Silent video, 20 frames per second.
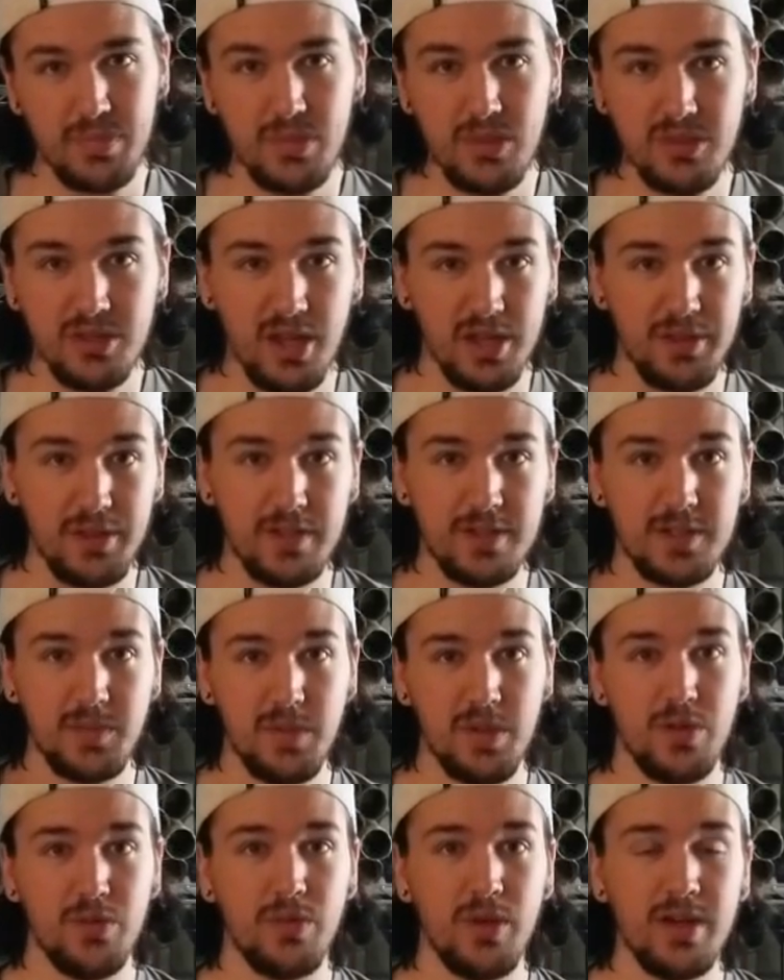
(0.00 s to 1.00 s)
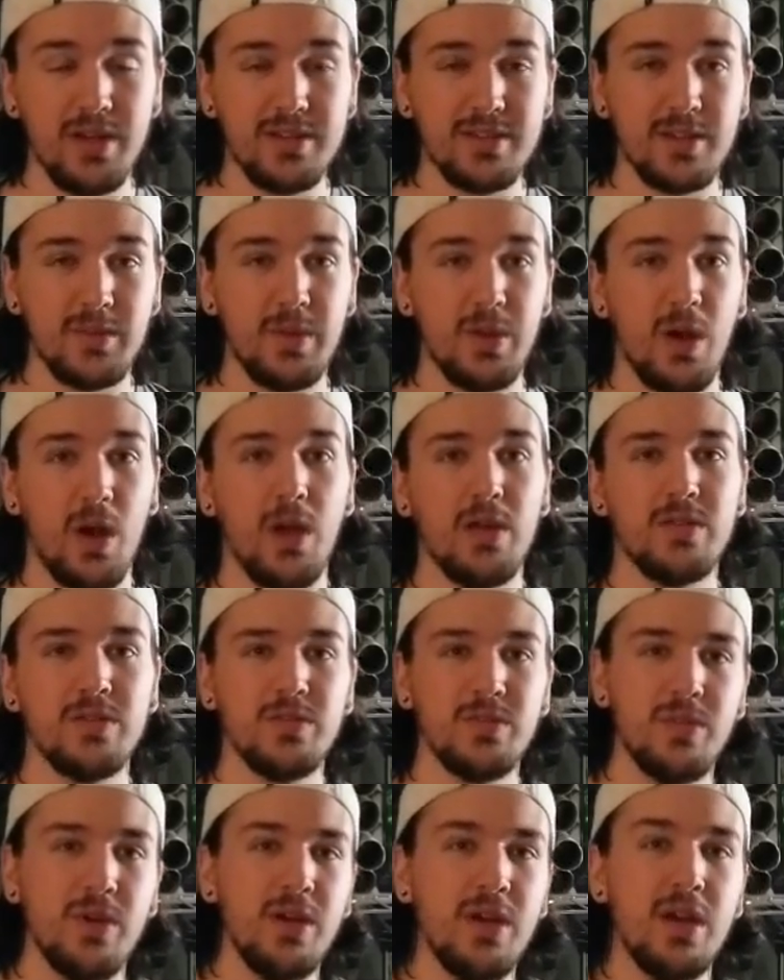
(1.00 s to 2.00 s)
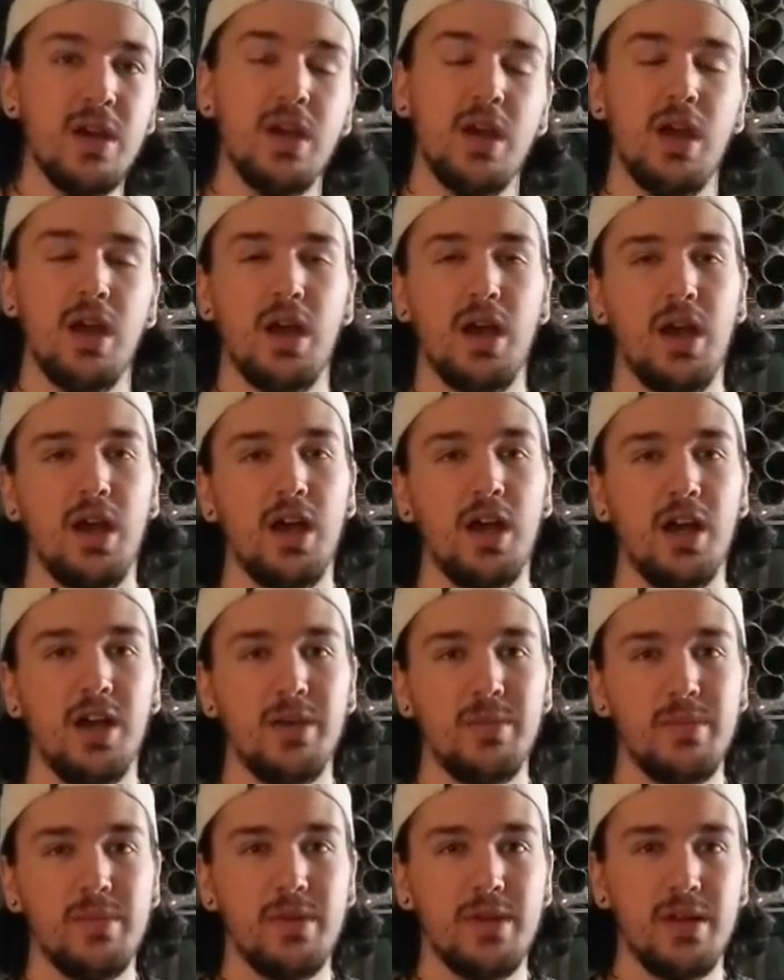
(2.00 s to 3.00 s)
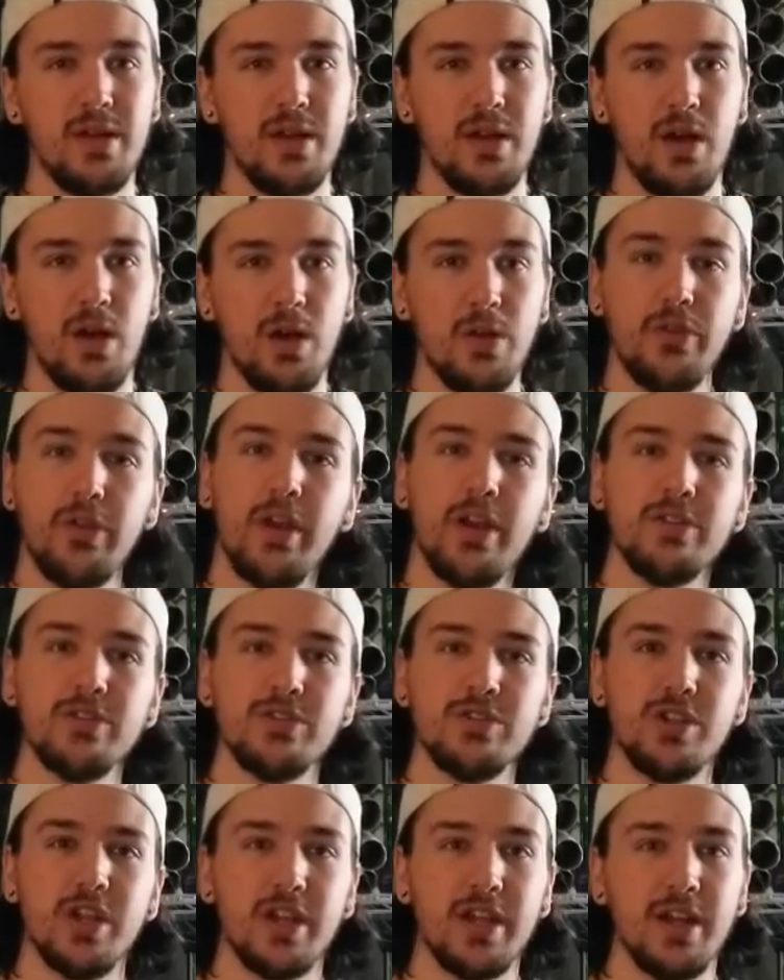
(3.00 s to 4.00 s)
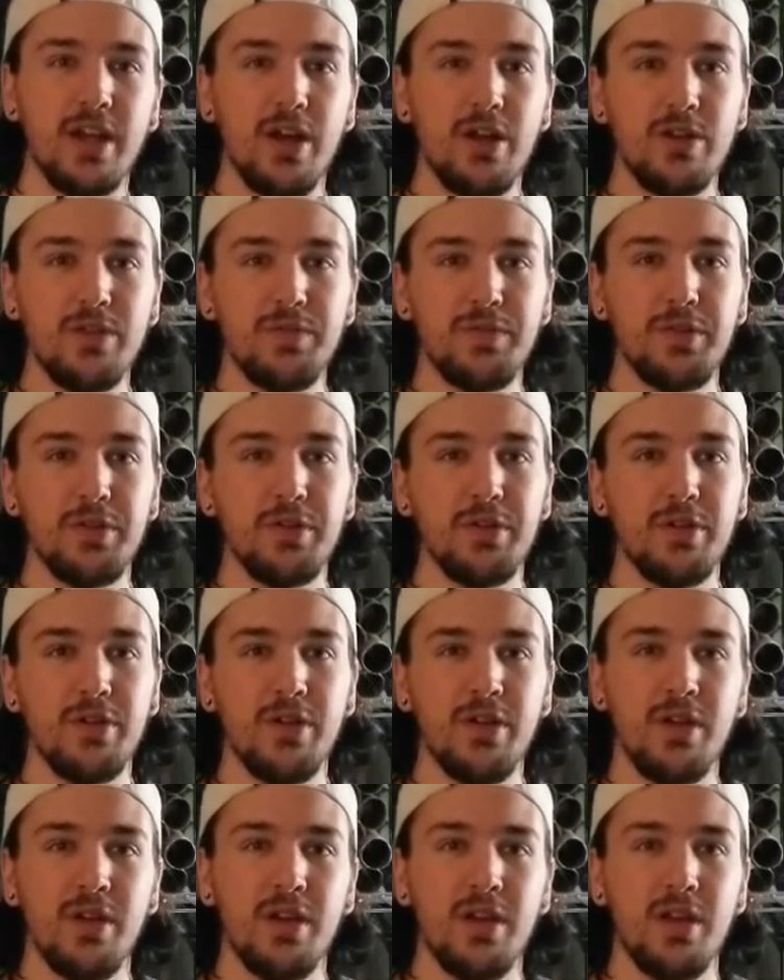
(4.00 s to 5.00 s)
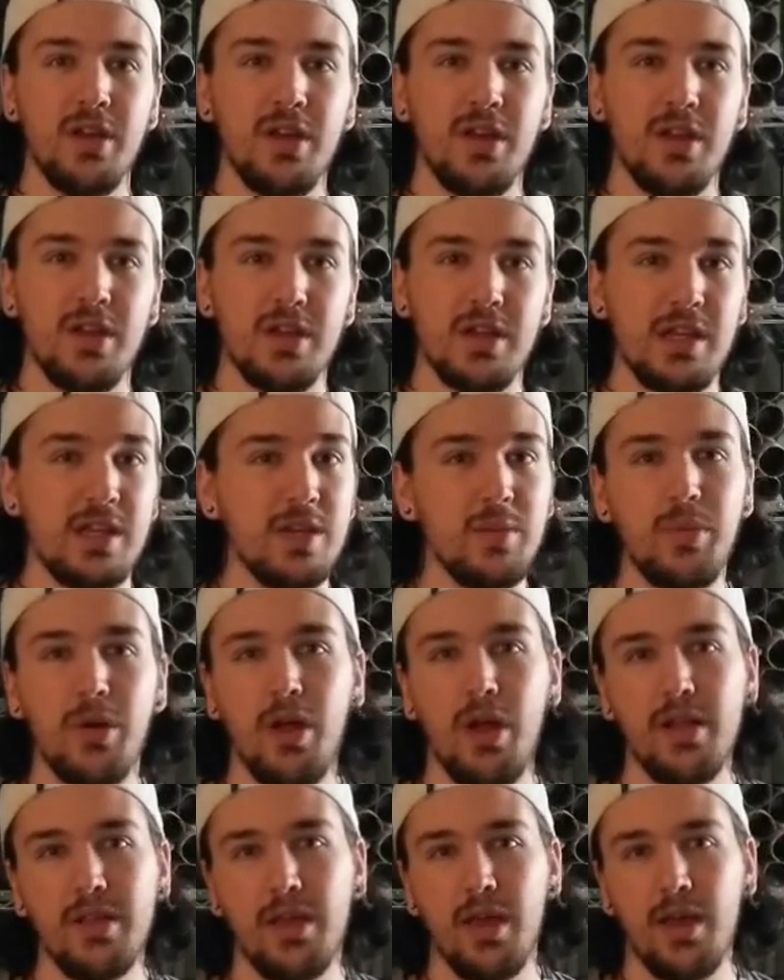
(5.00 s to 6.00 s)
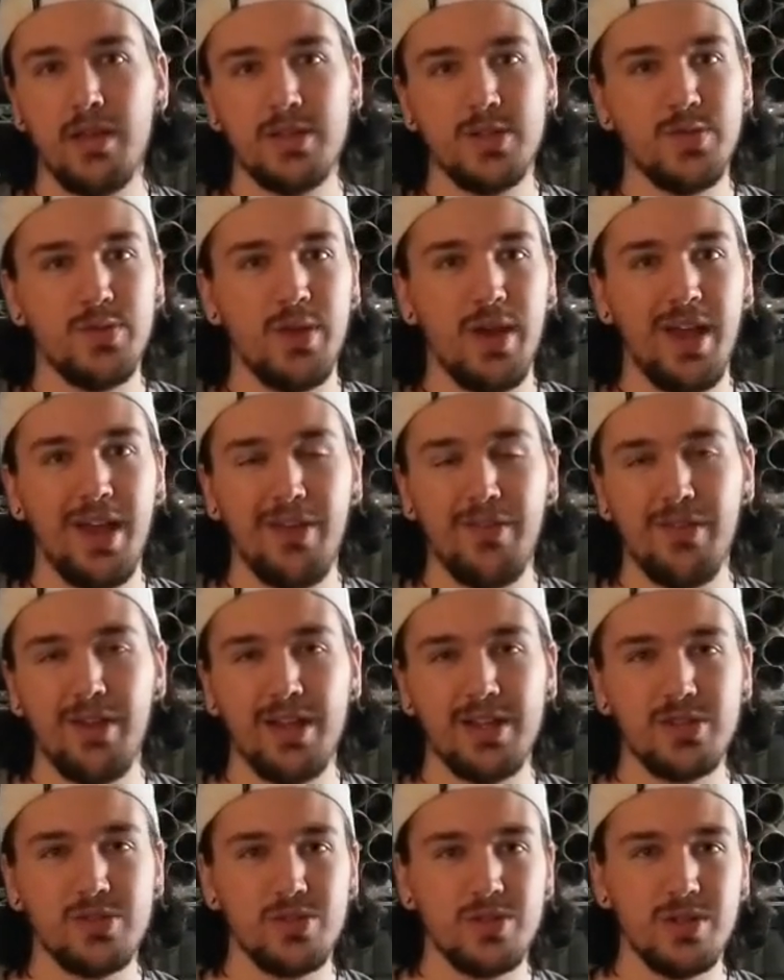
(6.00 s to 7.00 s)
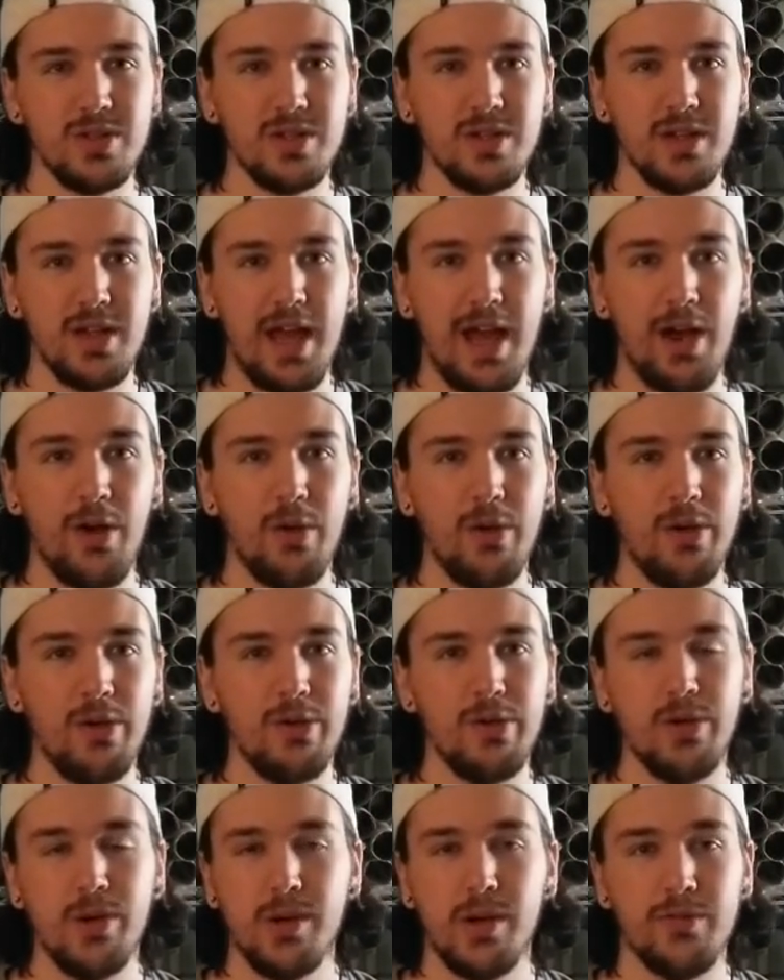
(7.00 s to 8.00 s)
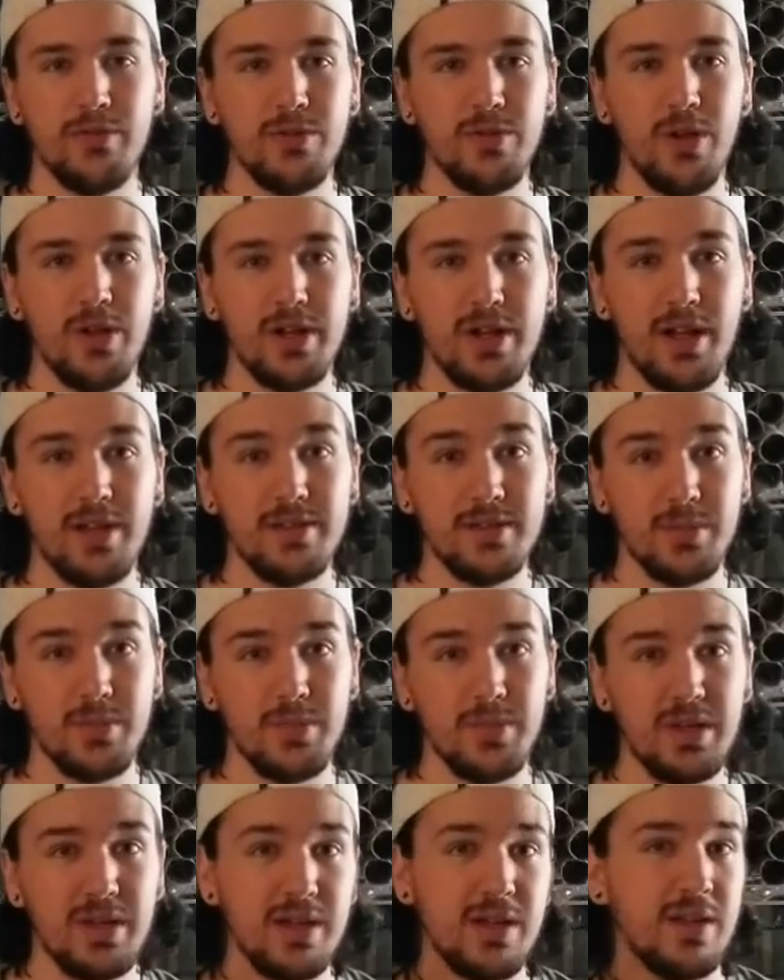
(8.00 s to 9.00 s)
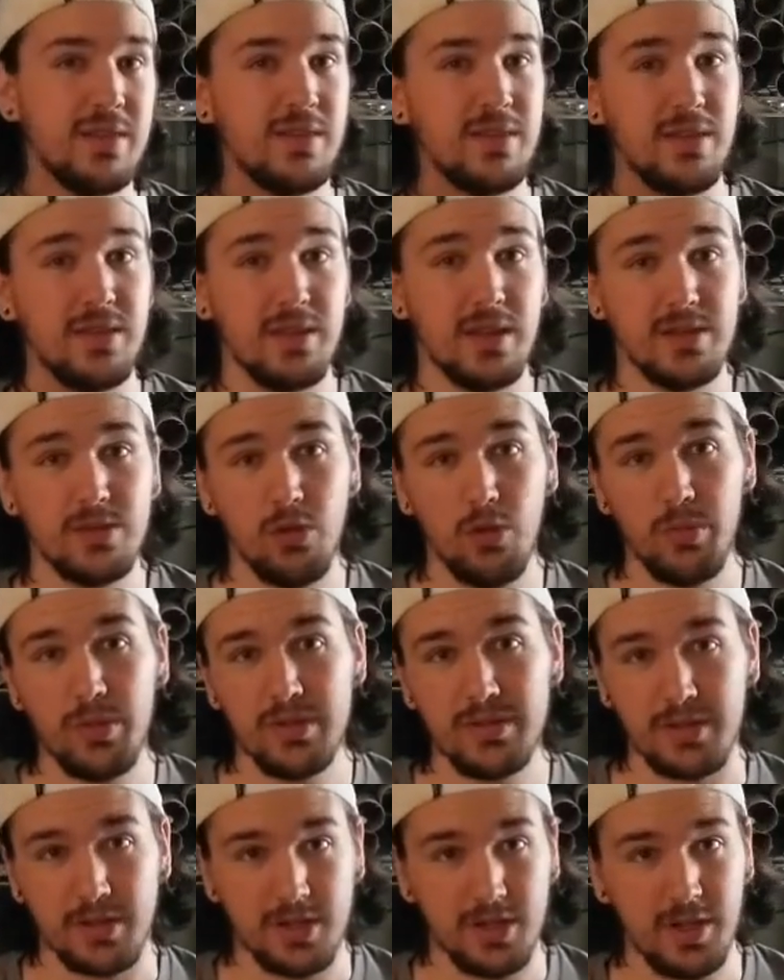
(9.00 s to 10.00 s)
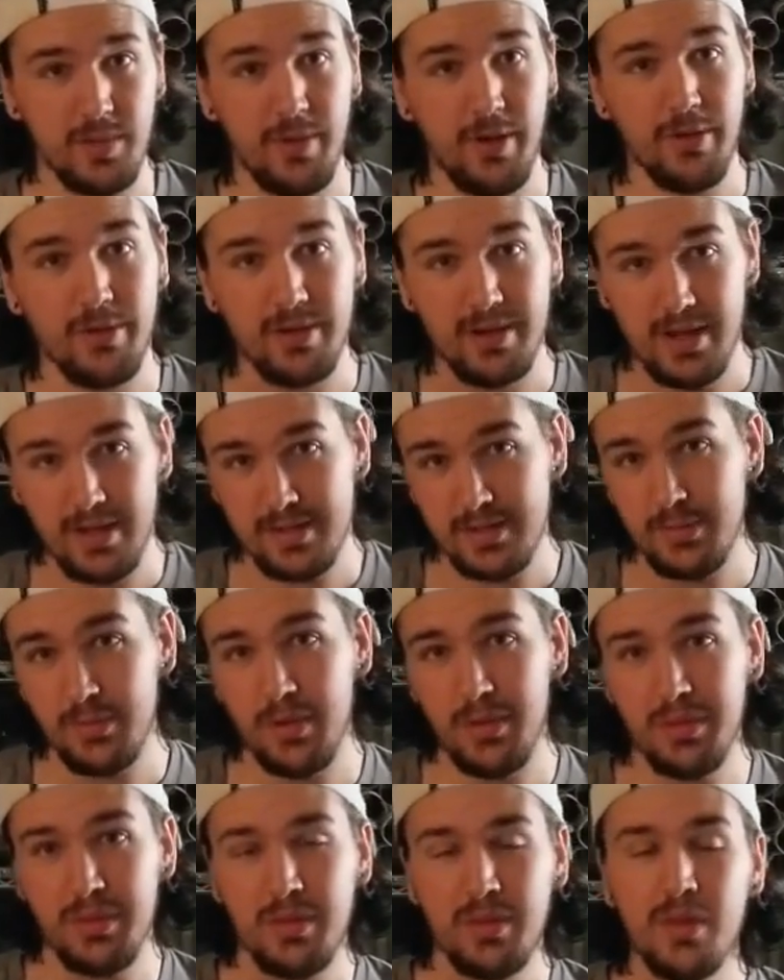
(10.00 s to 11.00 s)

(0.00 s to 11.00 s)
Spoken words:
I think it's going to be great. It's going to be awesome. All of you guys should check it out if you're into podcasts. If you have an extra hour or however long it ends up being, they told me it's going to come out next month.